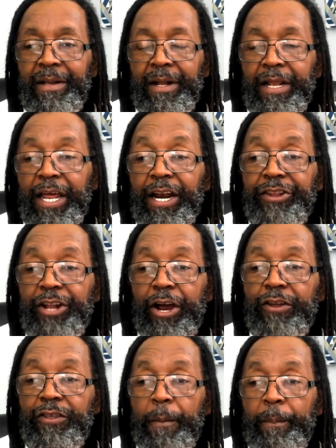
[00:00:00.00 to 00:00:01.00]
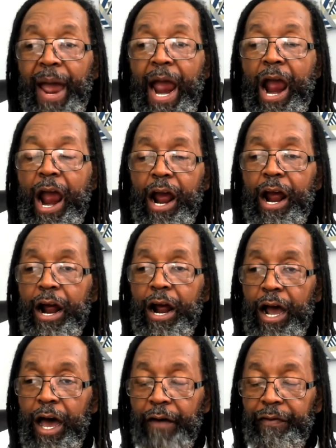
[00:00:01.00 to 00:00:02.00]
Let us learn the power
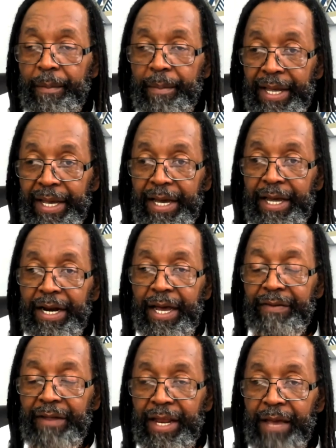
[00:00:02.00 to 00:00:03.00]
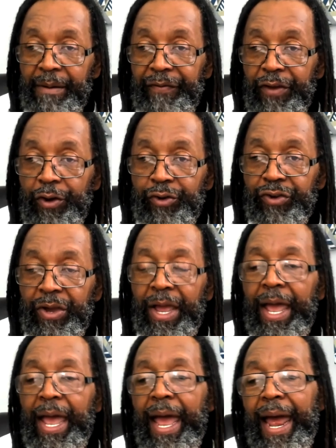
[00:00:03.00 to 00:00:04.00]
of the blood of the Lamb of Yahushua,
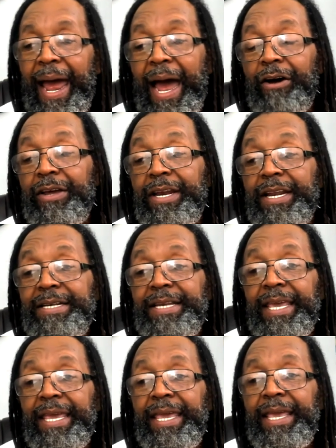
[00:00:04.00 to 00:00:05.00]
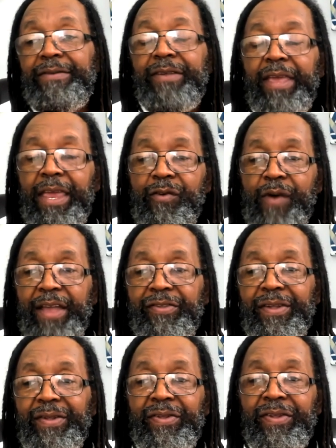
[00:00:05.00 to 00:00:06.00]
how it indeed
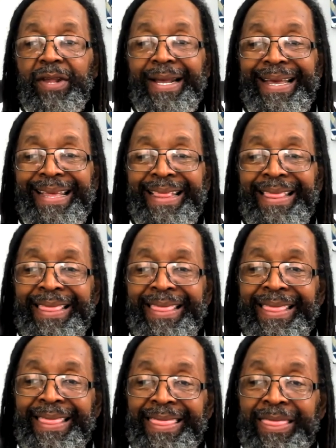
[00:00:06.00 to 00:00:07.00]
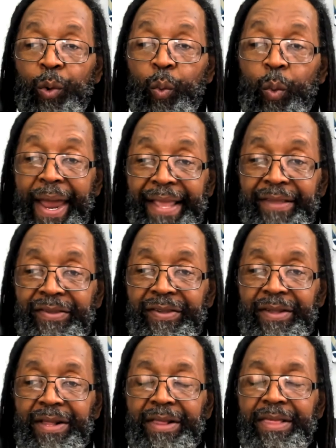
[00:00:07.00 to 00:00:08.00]
erases the weights
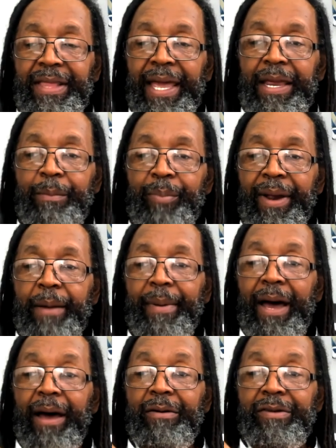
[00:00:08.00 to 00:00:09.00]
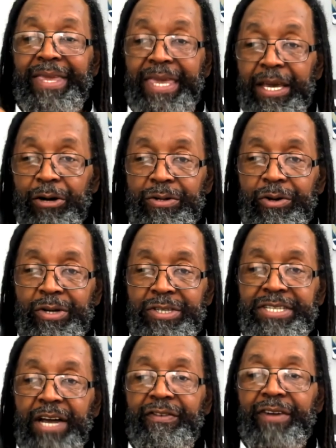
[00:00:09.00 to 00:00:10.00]
that can bring about guilt or
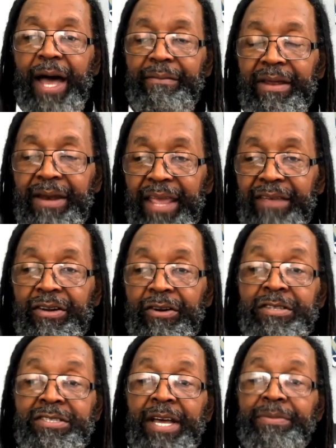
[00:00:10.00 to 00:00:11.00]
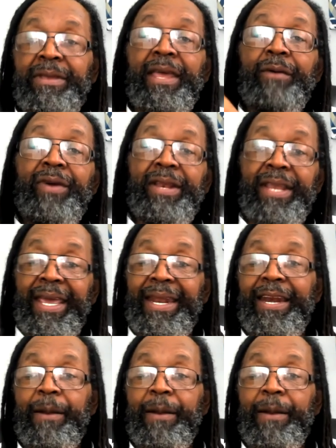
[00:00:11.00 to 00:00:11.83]
self-condemnation on something that we did in the